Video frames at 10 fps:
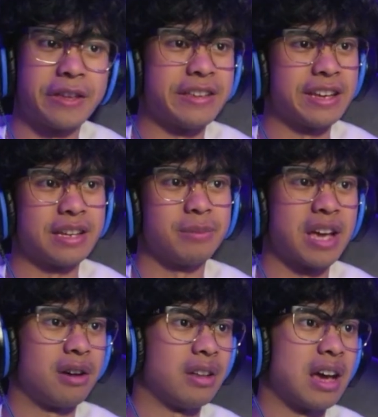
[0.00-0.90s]
to take him
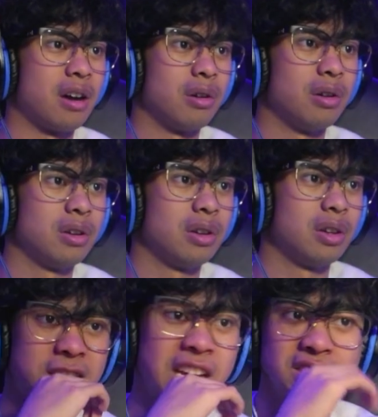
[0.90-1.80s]
down now.
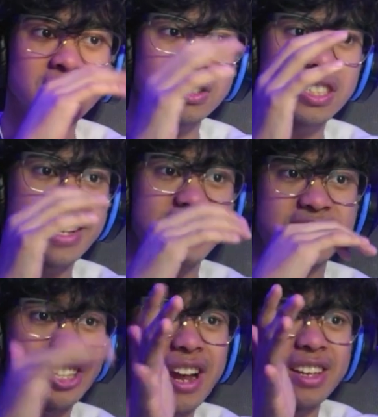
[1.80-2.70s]
Kid looks like he's
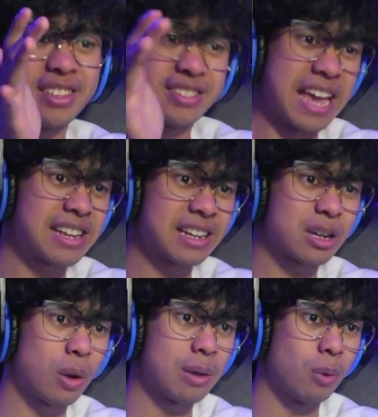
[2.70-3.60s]
taking it
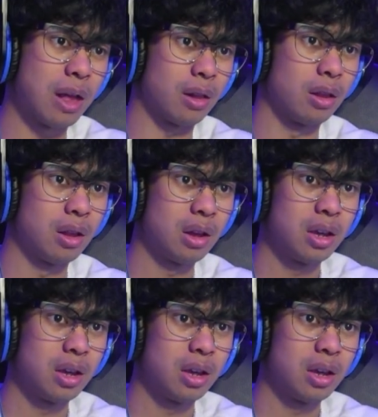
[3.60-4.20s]
quite well.